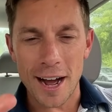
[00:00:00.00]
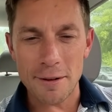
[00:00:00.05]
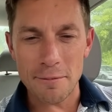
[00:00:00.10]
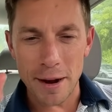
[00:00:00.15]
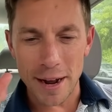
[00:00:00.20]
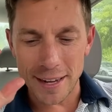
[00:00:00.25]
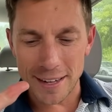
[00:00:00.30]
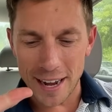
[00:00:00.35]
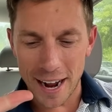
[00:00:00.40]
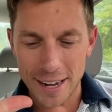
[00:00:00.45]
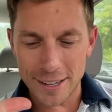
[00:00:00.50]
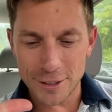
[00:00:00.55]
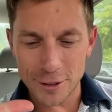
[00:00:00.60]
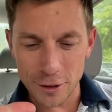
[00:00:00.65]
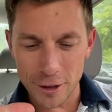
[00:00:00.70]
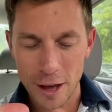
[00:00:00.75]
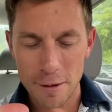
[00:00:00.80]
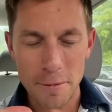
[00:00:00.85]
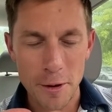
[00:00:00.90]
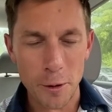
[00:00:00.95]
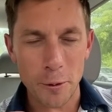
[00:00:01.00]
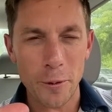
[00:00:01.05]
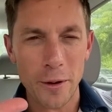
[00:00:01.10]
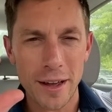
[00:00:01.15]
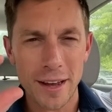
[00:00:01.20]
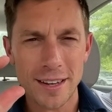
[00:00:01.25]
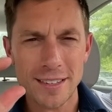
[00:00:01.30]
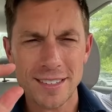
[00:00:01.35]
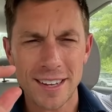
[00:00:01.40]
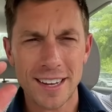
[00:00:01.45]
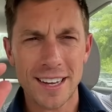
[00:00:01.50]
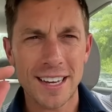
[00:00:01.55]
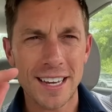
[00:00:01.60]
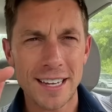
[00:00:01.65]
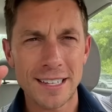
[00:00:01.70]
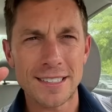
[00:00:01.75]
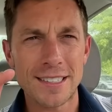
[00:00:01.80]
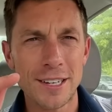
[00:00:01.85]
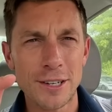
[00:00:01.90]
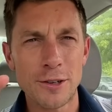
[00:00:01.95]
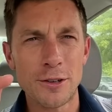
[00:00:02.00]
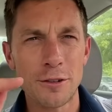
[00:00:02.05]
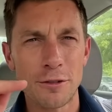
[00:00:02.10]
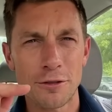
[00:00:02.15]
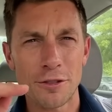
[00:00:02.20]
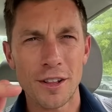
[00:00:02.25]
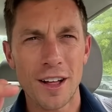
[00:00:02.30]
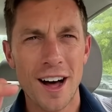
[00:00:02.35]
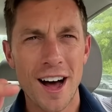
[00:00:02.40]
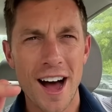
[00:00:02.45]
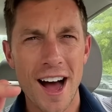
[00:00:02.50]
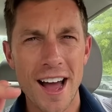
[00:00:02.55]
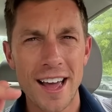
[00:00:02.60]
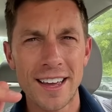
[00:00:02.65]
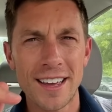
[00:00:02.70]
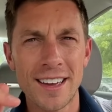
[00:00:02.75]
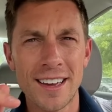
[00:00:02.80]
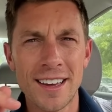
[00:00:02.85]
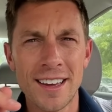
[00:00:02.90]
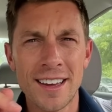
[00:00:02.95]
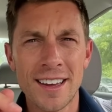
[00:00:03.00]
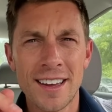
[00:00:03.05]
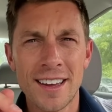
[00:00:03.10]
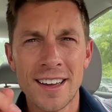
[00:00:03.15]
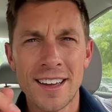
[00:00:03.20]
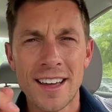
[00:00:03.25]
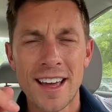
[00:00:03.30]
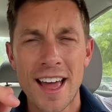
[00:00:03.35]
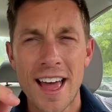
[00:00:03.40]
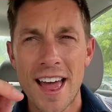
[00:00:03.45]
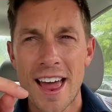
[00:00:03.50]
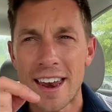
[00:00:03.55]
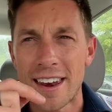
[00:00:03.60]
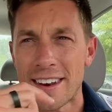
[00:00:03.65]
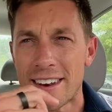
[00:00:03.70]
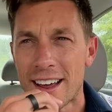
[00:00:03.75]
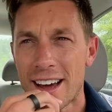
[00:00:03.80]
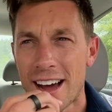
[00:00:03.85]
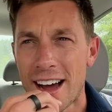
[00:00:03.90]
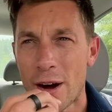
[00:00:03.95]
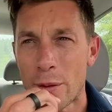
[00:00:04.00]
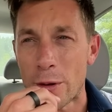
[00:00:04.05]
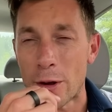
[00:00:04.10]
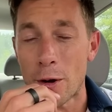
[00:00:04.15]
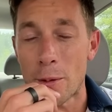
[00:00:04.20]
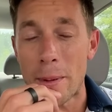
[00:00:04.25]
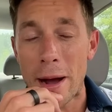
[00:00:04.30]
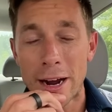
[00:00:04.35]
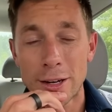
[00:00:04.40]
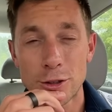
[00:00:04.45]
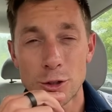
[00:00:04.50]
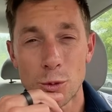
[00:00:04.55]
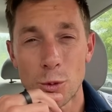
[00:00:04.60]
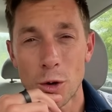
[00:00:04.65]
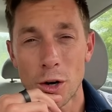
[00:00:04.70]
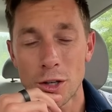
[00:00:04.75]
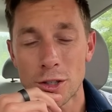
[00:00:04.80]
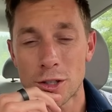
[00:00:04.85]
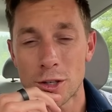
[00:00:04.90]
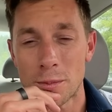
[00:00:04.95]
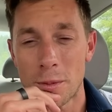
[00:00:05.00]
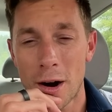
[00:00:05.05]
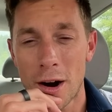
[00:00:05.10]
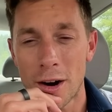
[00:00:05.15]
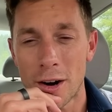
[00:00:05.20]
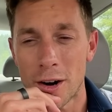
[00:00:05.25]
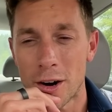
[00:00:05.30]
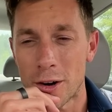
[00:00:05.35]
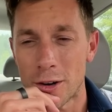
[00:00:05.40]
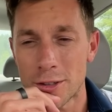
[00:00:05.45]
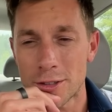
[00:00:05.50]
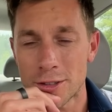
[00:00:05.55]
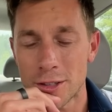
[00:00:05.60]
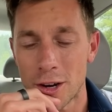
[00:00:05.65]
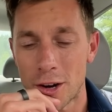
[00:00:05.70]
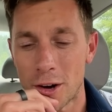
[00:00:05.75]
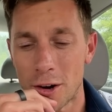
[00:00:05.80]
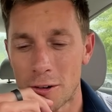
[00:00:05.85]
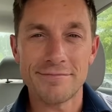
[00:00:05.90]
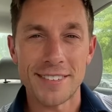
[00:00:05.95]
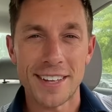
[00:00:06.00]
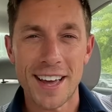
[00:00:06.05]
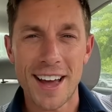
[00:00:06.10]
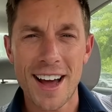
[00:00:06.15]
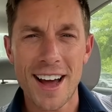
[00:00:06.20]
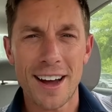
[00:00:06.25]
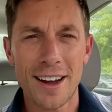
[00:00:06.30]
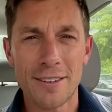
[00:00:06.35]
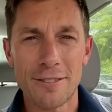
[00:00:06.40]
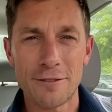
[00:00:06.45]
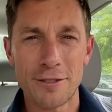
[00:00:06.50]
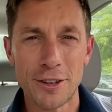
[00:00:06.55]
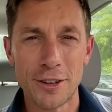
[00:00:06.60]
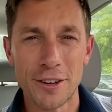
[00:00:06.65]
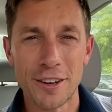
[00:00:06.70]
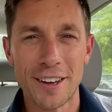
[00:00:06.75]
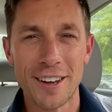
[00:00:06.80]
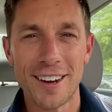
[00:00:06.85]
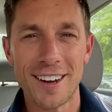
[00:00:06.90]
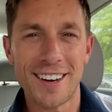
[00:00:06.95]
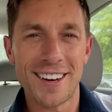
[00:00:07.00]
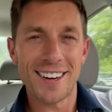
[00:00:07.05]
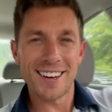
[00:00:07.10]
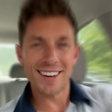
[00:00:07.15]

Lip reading: I still have my wings. I can continue to fly. And we go back to work tomorrow. So yeah, feeling good.